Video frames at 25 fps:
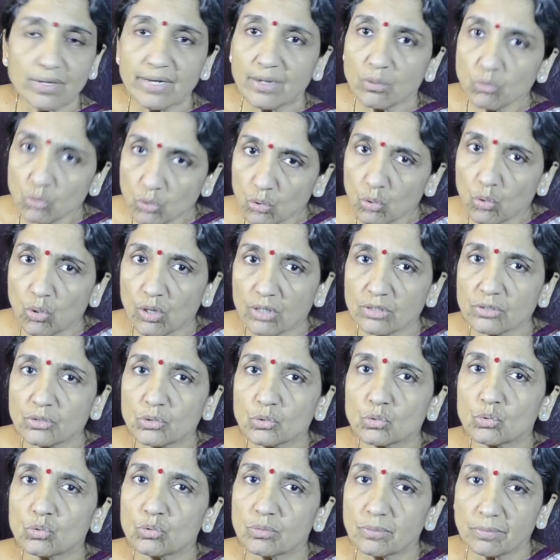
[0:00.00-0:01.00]
now go on
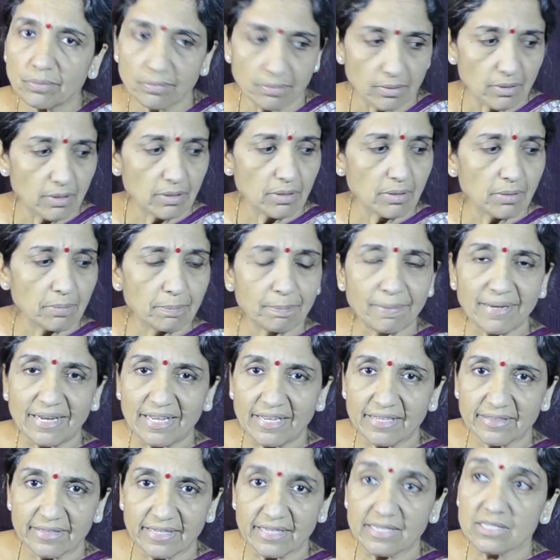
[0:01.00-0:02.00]
to
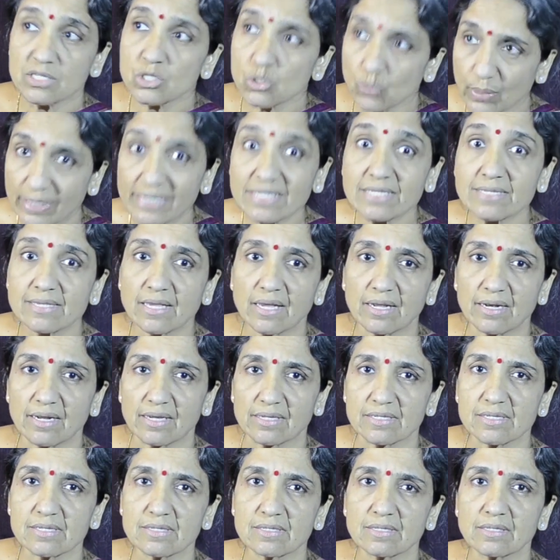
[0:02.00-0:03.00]
play the
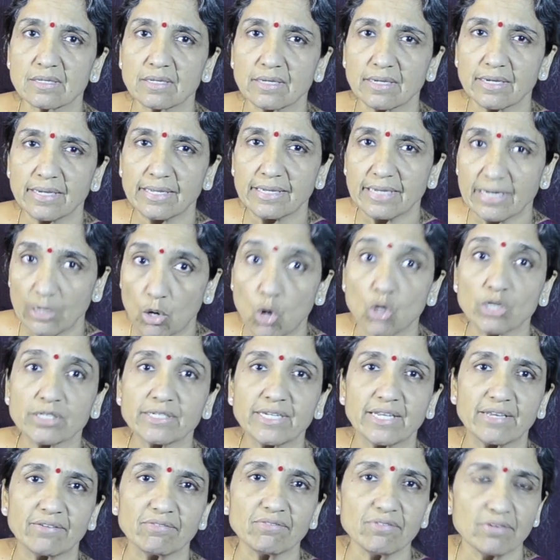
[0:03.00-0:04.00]
SwaraSthanas in an
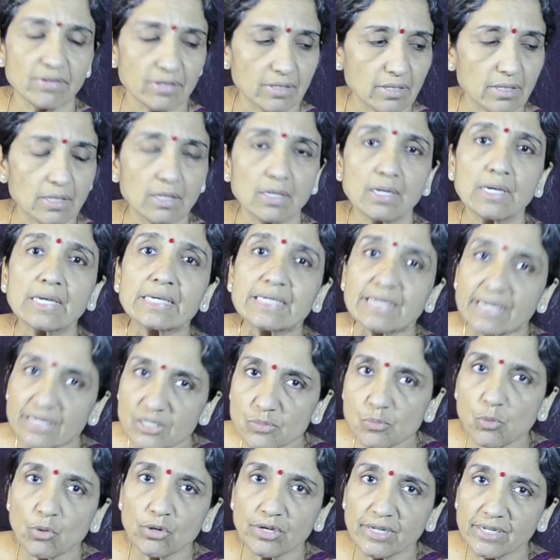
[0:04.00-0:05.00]
octave
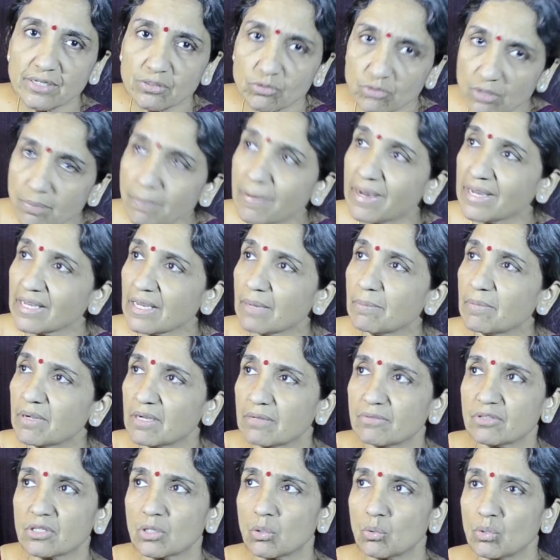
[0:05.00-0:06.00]
corresponding to the
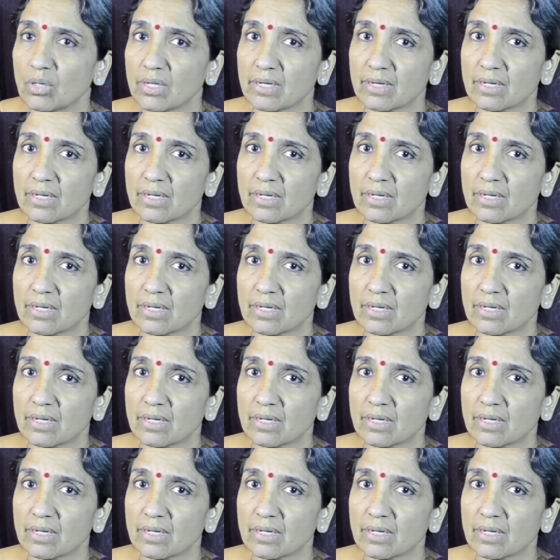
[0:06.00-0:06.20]
MayaMalava Gowla